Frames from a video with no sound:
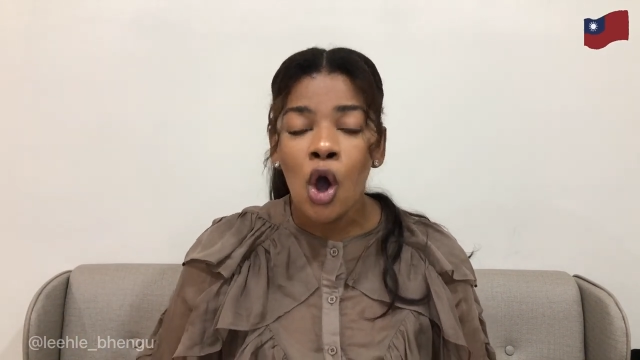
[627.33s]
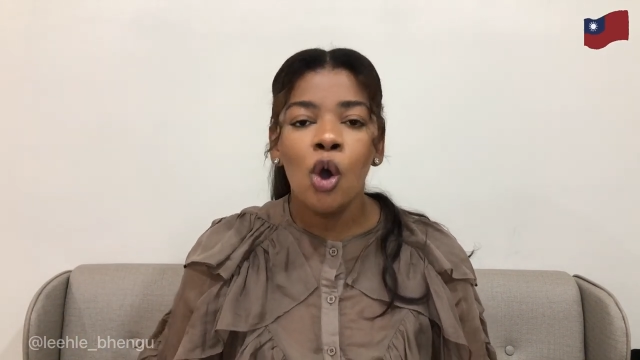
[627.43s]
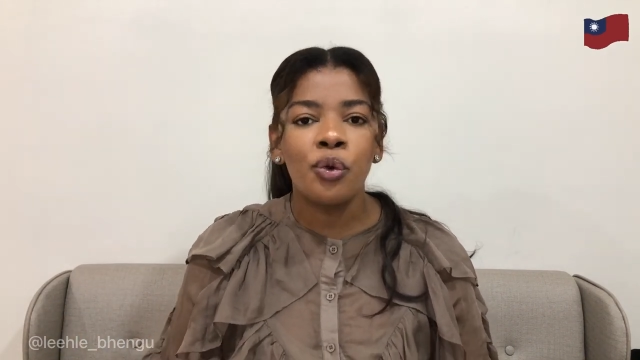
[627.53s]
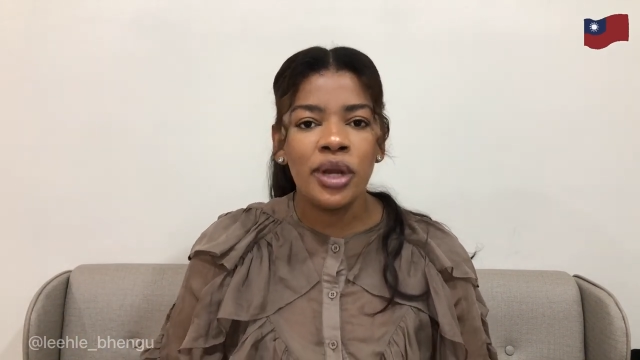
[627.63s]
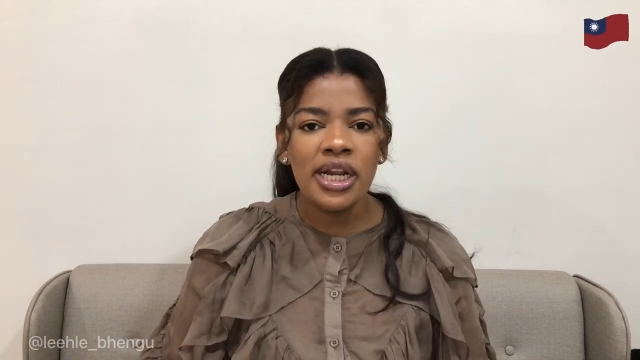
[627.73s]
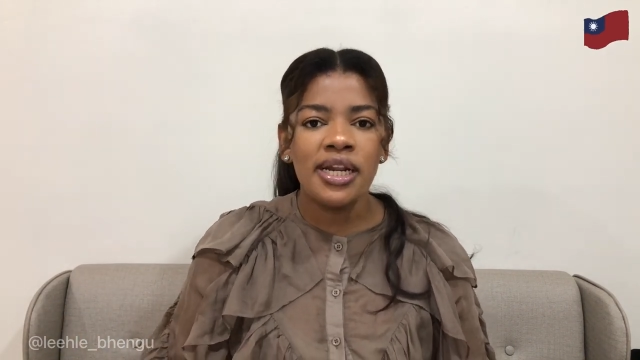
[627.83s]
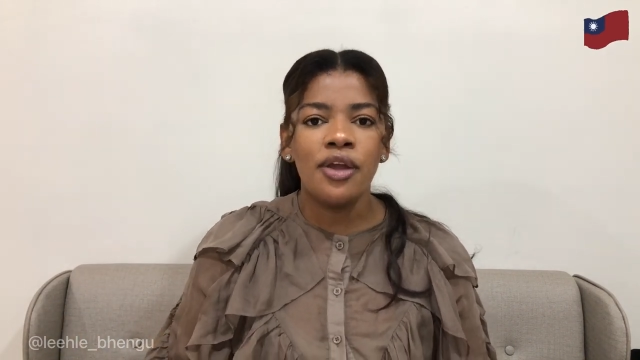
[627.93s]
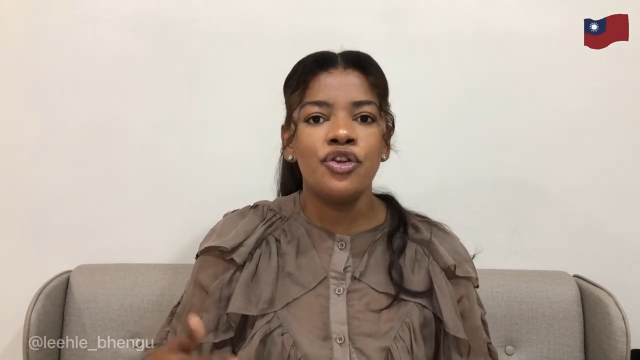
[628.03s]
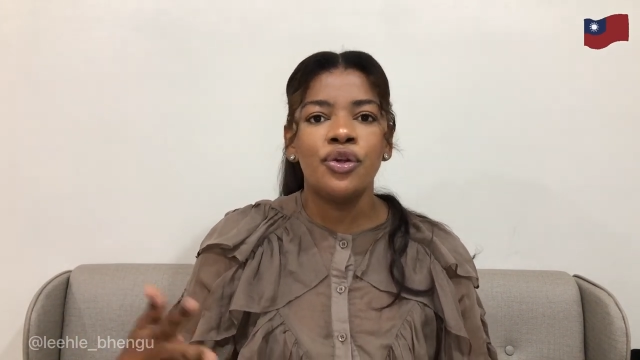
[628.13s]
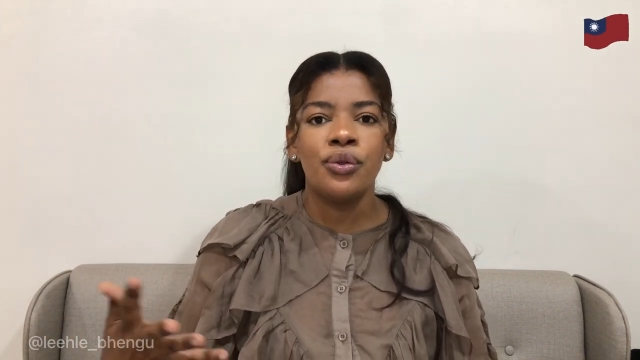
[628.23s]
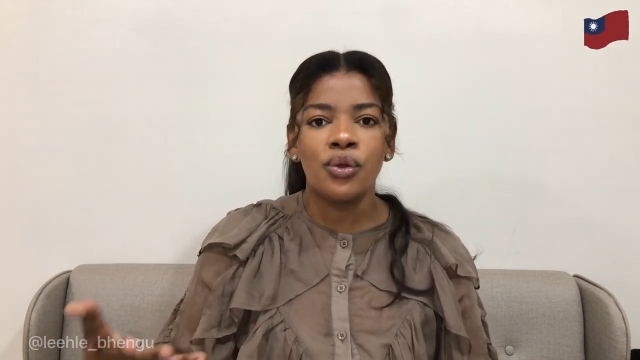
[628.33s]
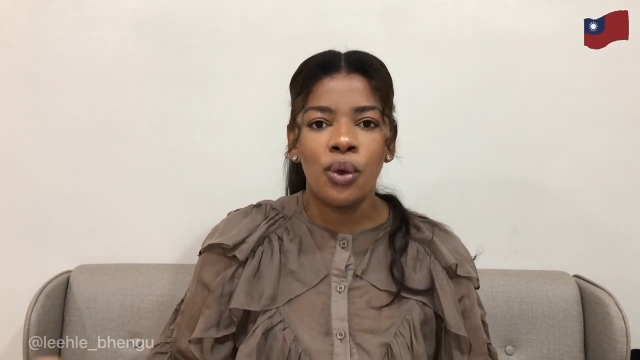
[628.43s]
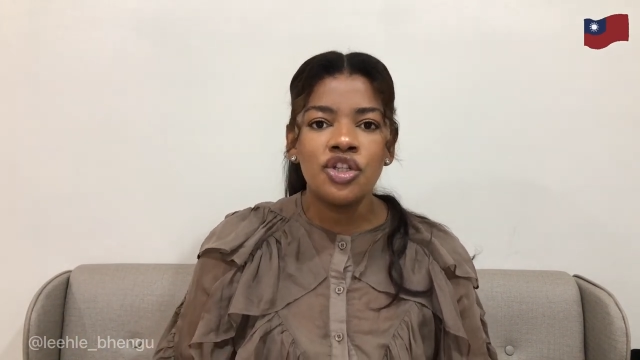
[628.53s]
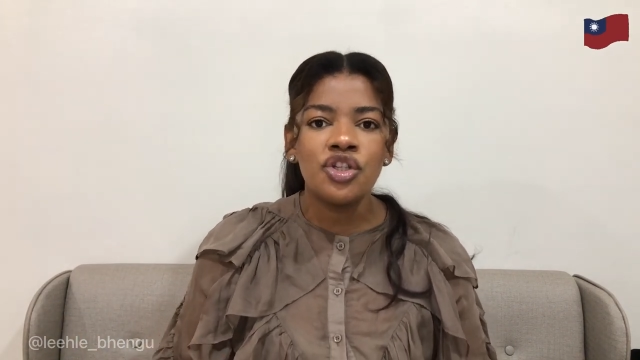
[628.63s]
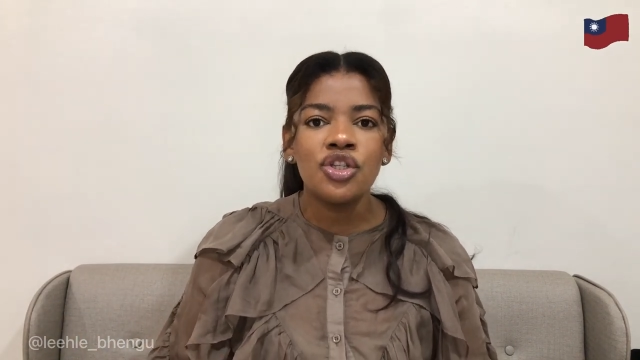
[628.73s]
Already now you know the
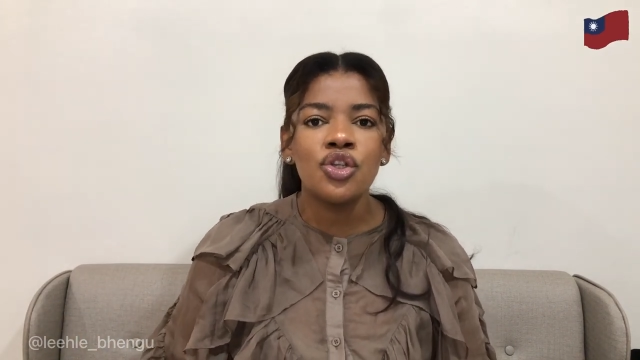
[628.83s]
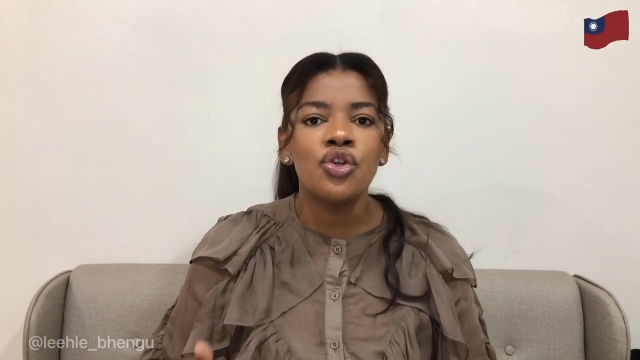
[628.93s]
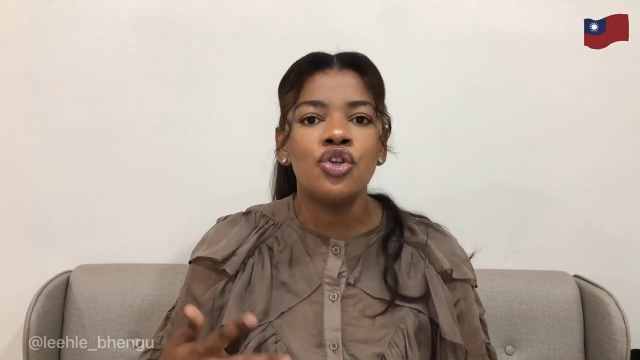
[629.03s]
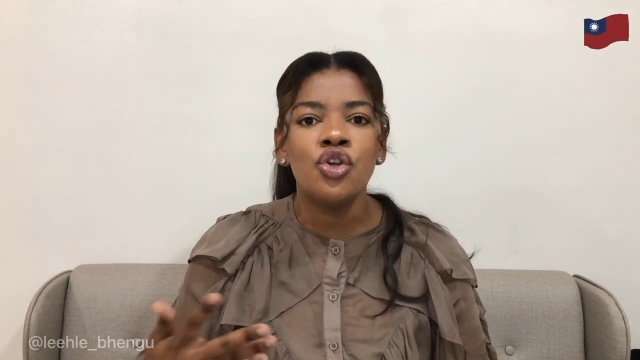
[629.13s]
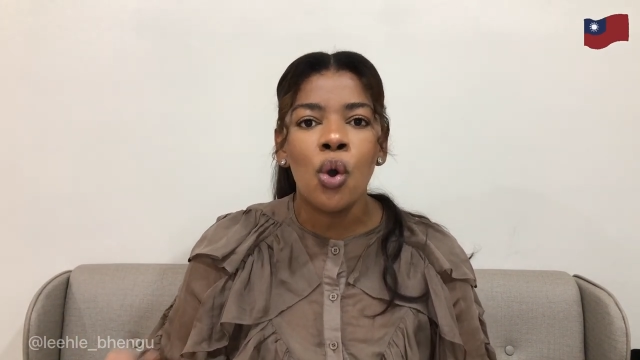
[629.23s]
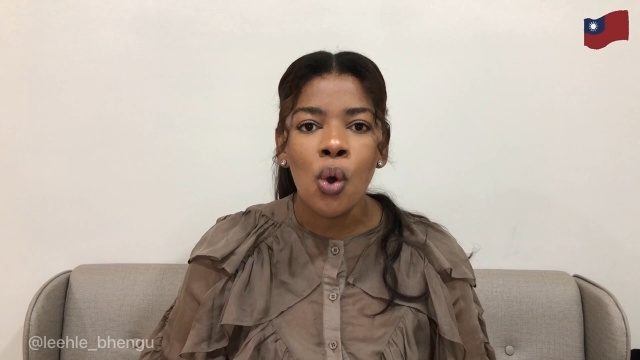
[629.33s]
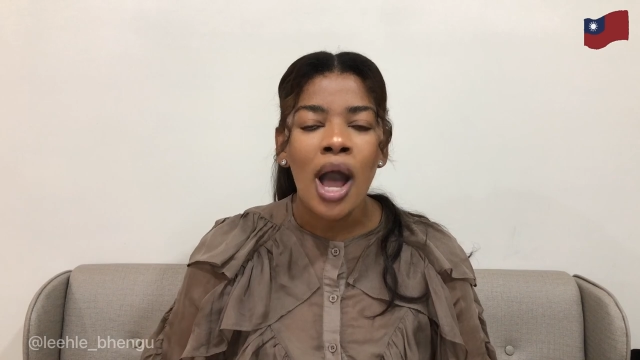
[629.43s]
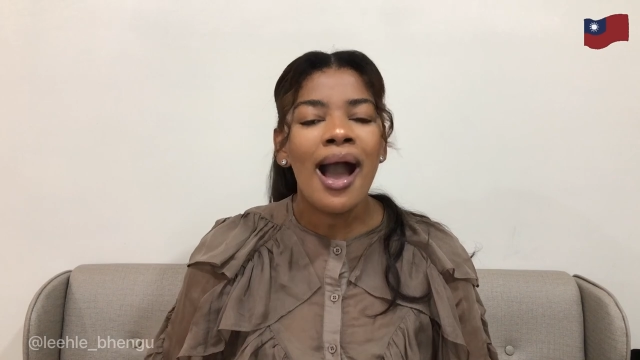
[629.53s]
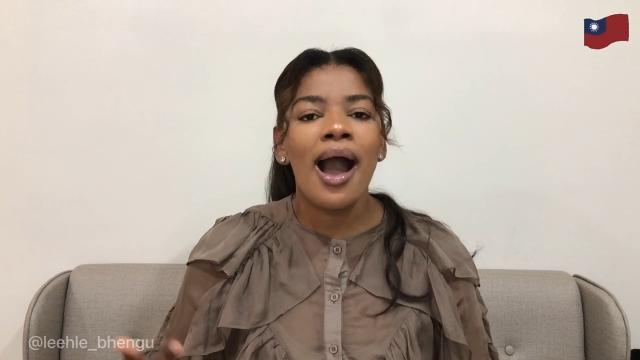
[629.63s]
question, so you know